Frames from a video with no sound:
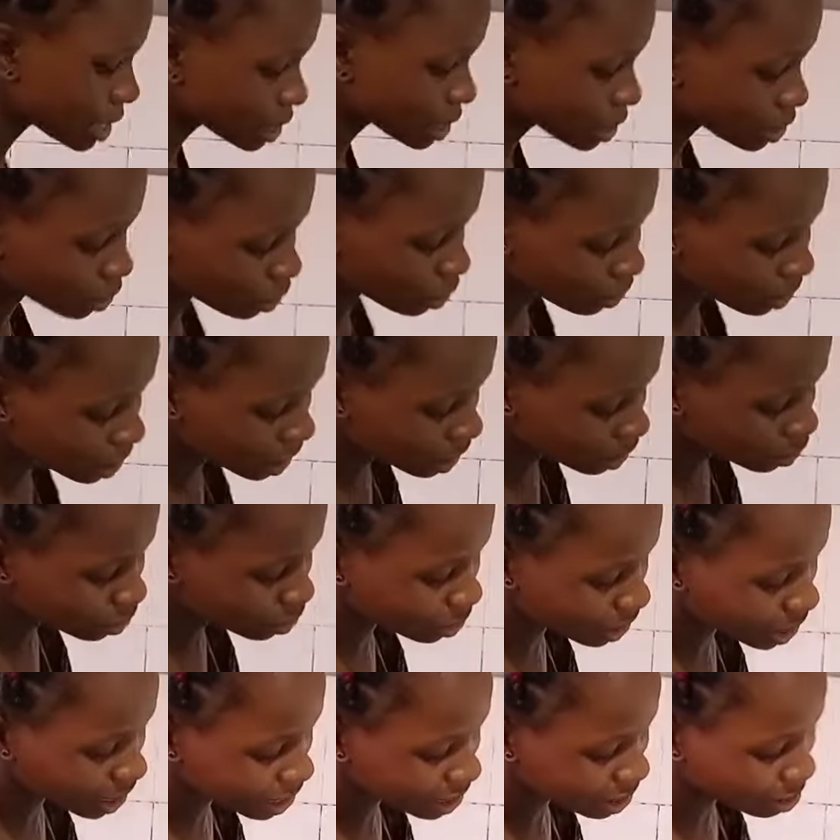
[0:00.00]
TikTok
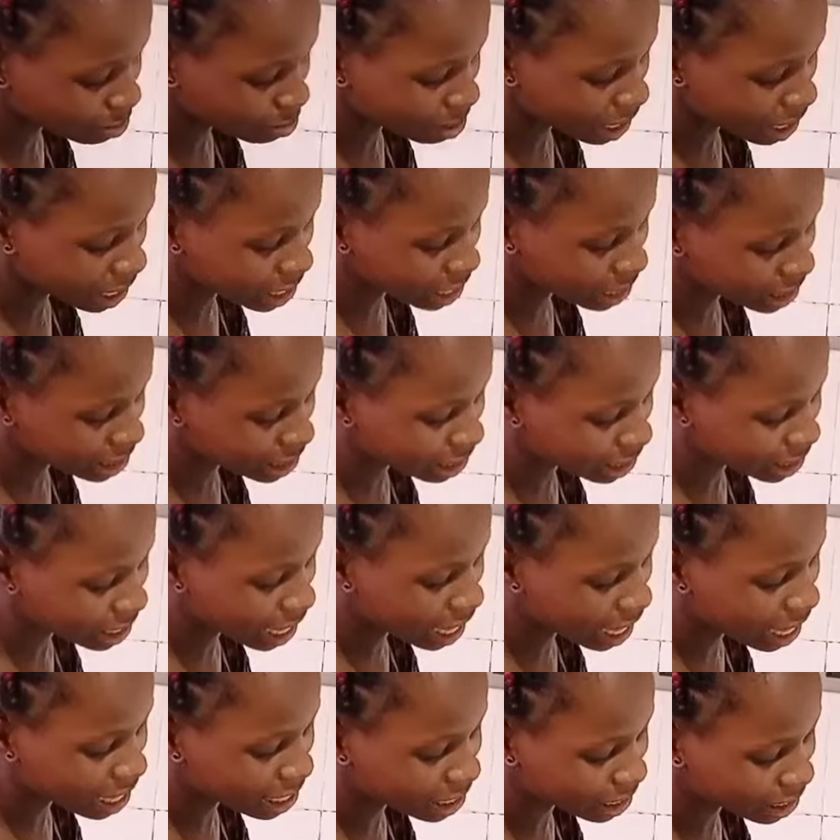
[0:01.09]
wanajua wanasemanga
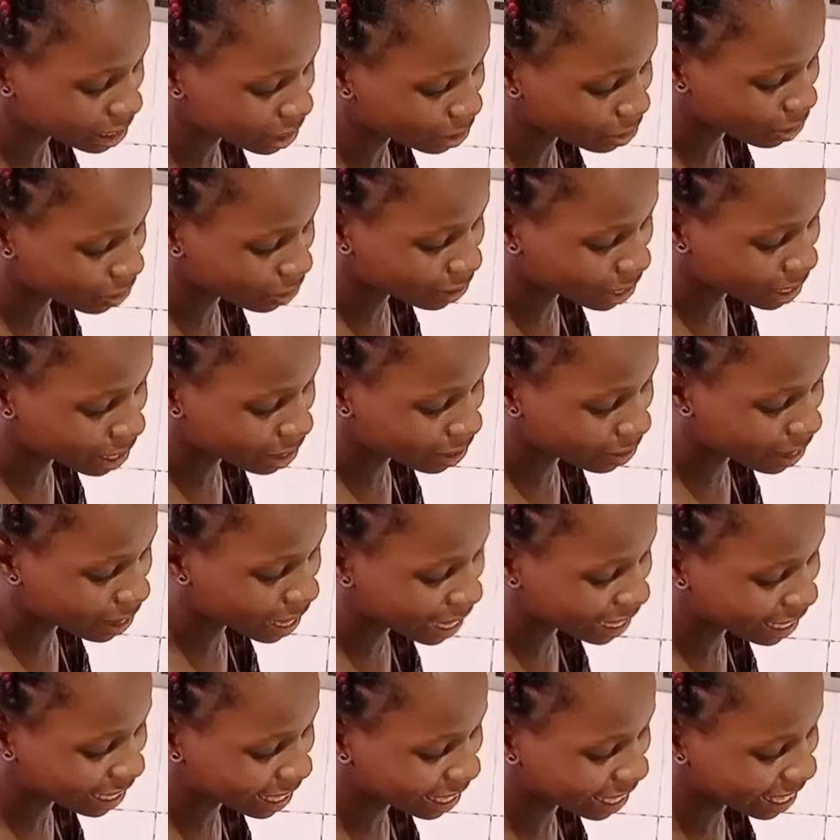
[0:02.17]
inasaidianga nini kwa
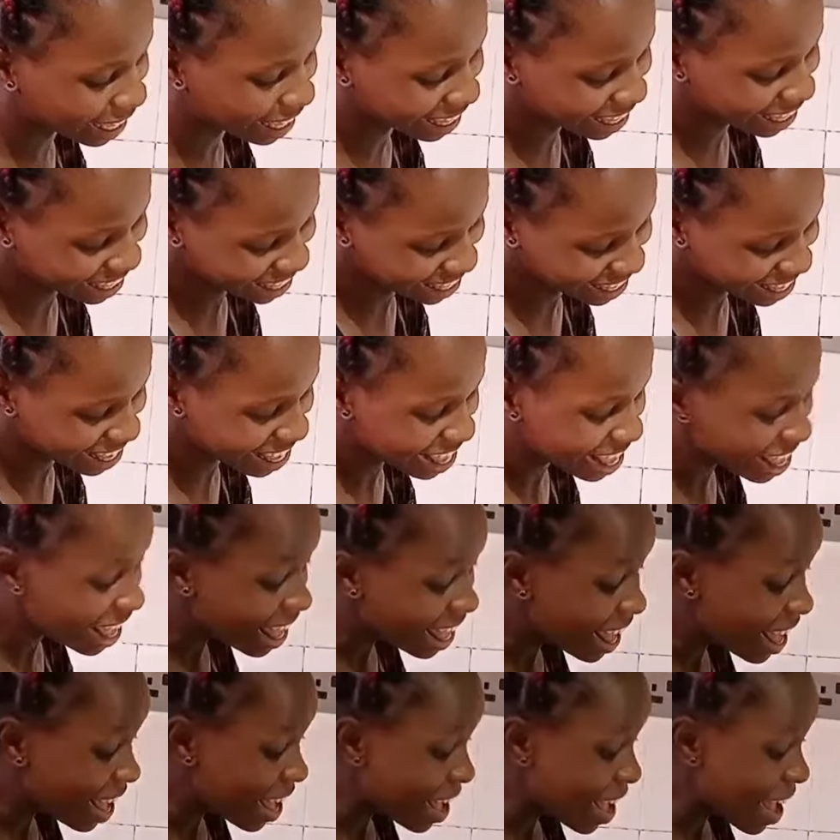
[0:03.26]
wanawake.
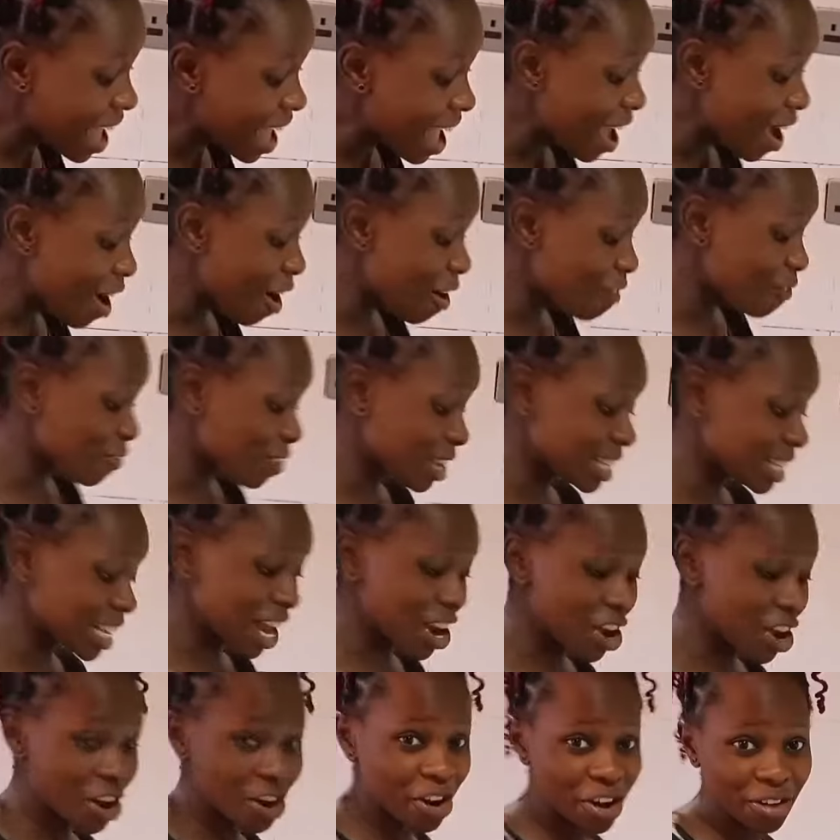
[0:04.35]
Of which I
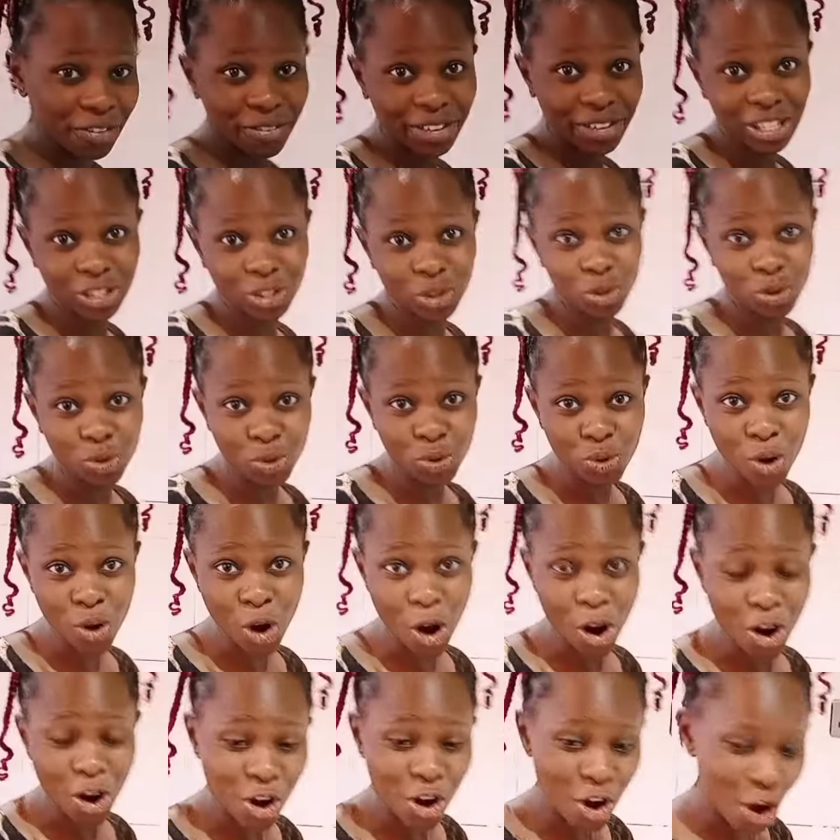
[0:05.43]
don't know if it's true
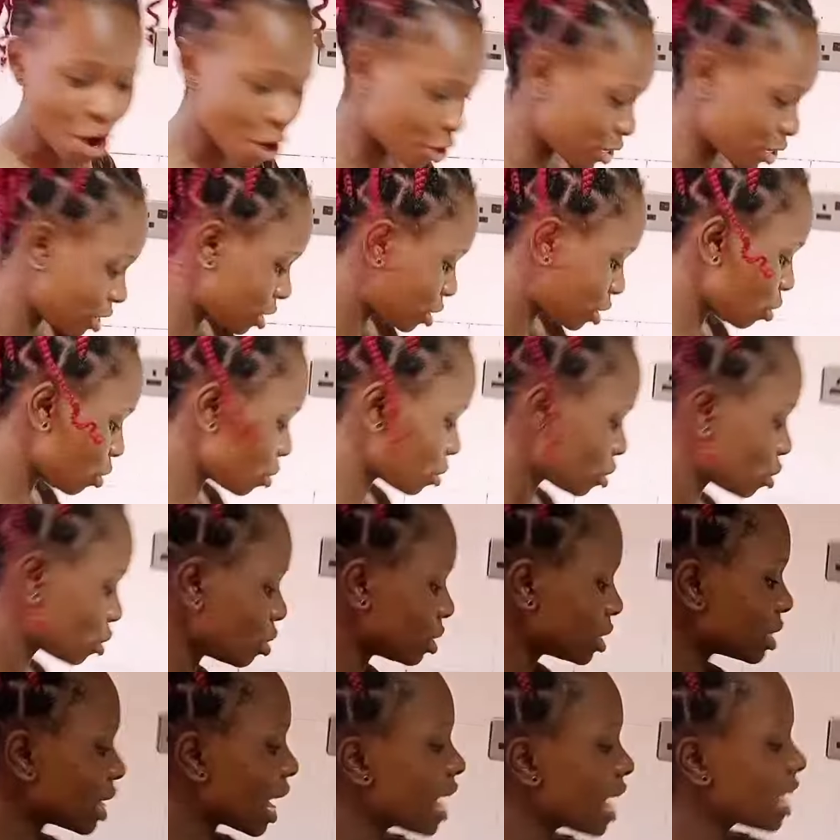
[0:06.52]
or not. So
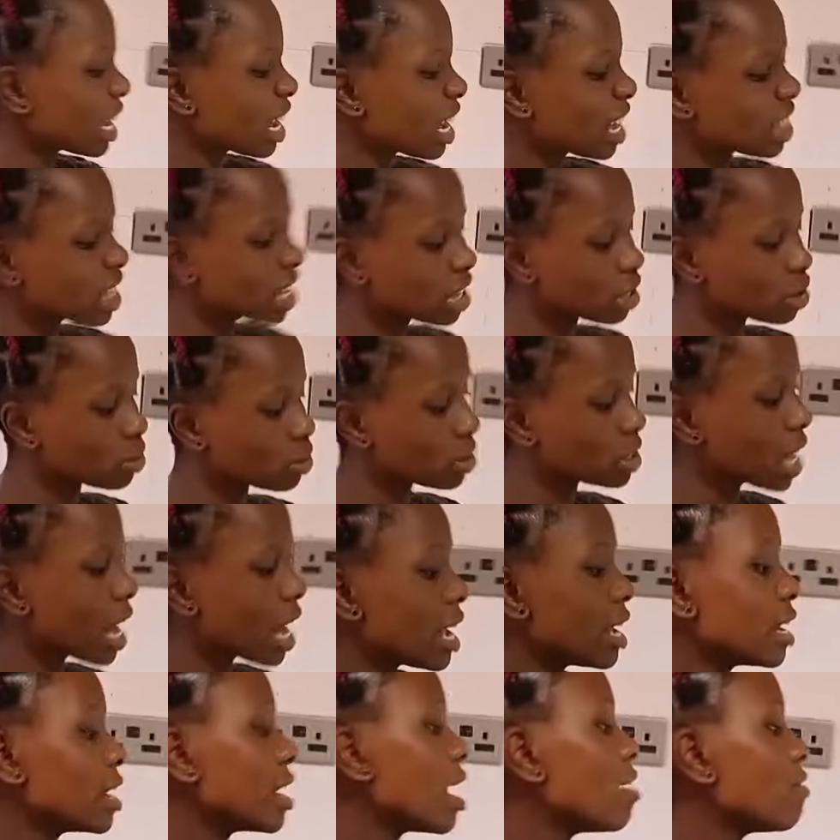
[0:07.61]
those are, I think those
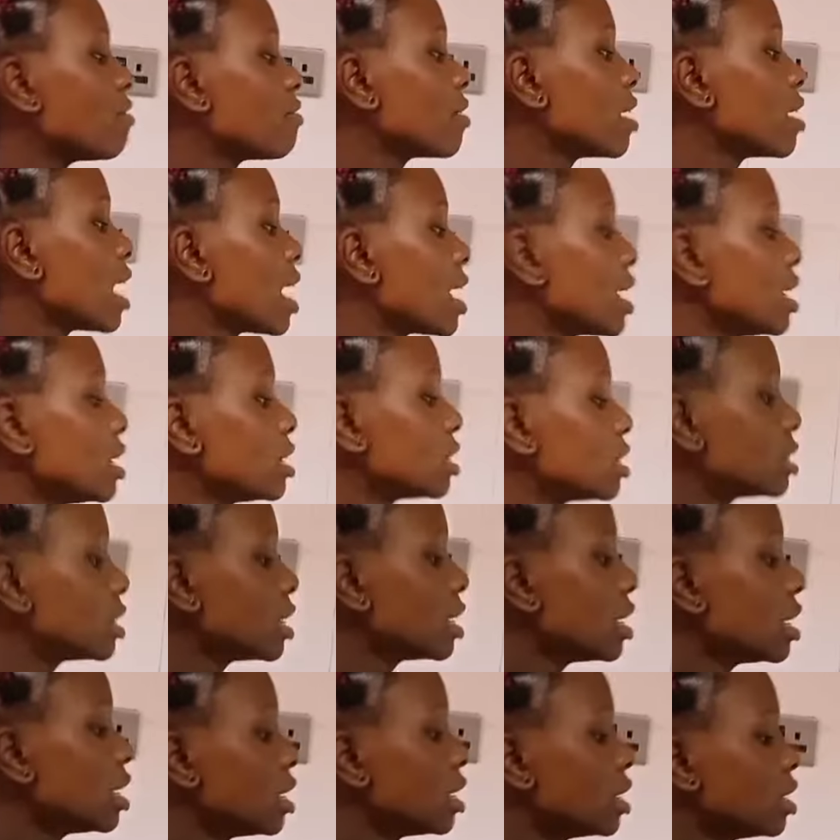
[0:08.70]
are enough, guys.
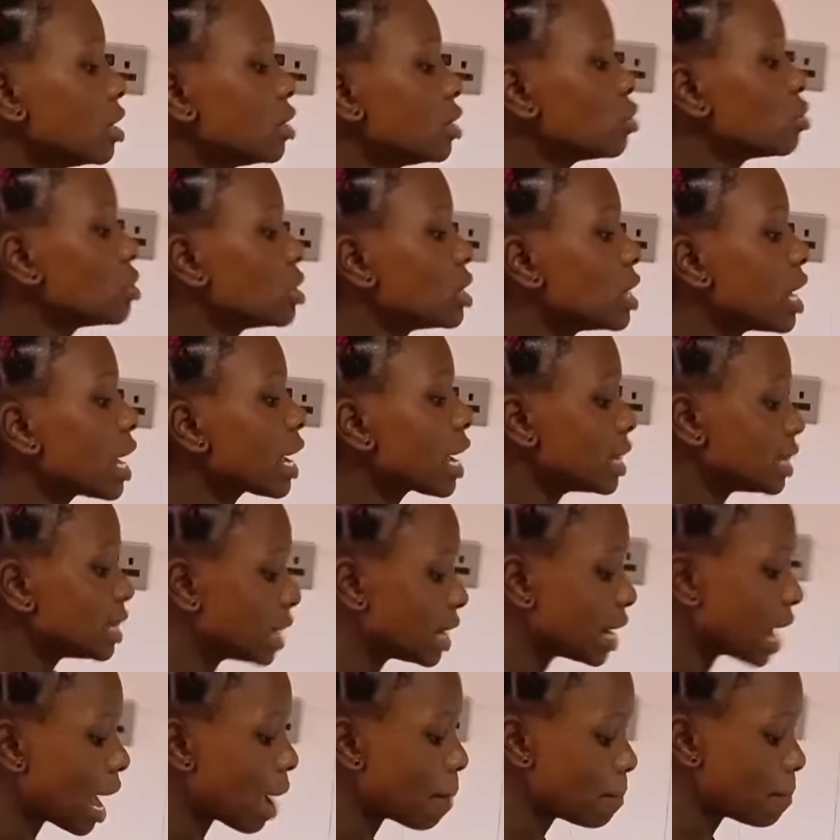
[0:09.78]
Tusieke
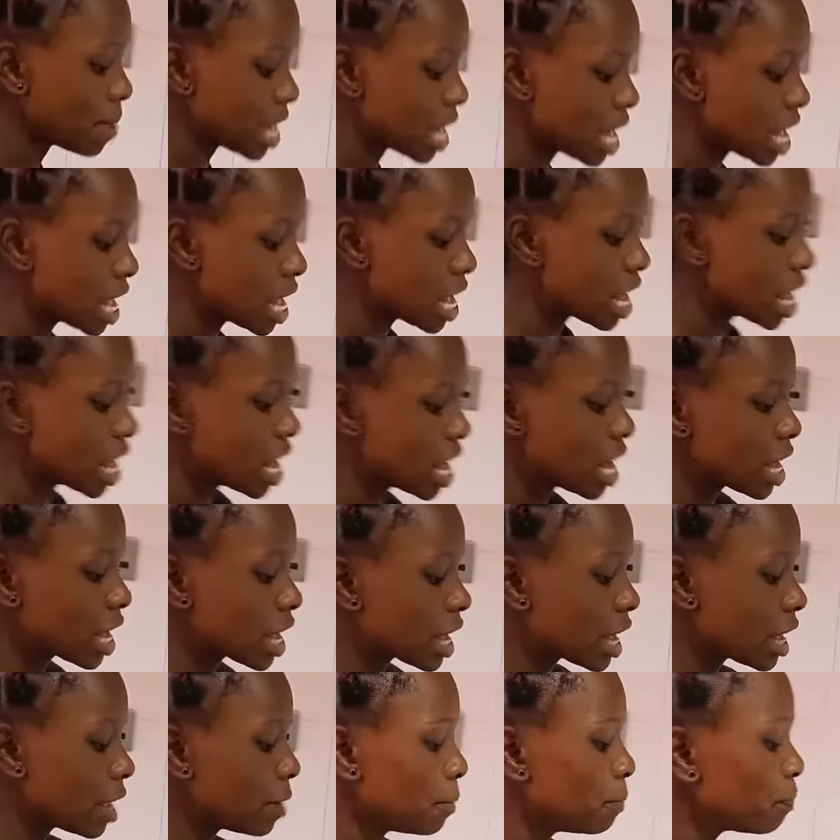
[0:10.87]
tena
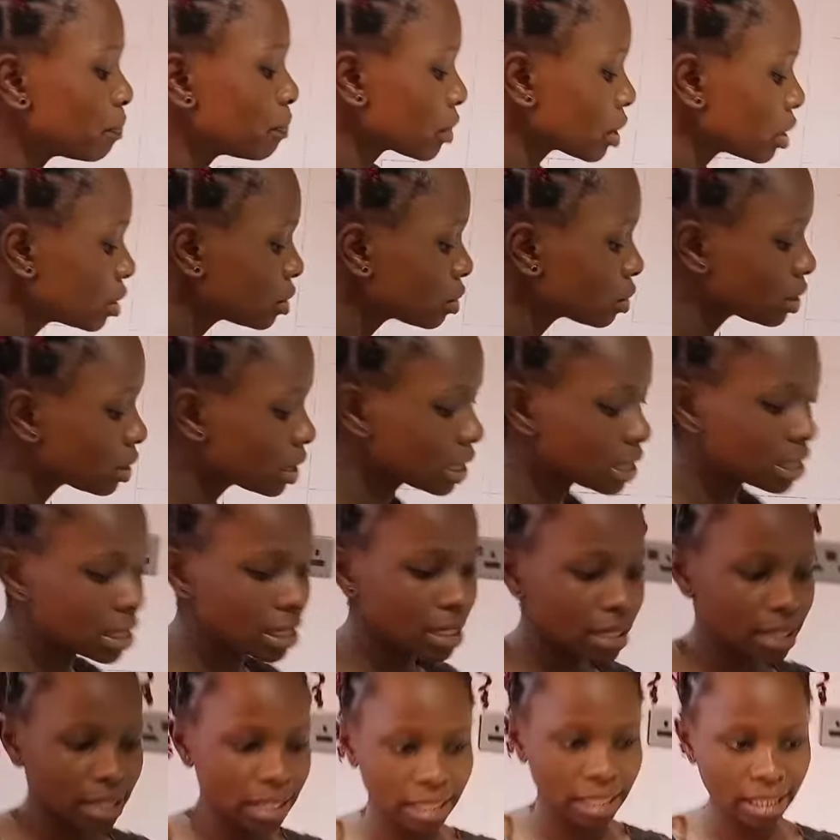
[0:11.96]
mingi. So this
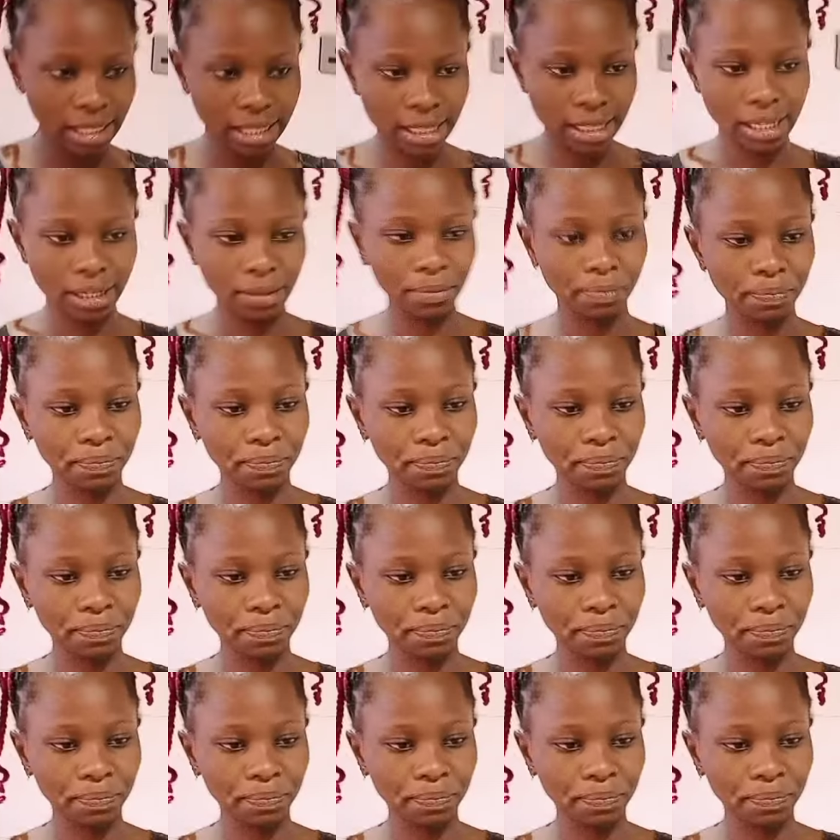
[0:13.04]
is it.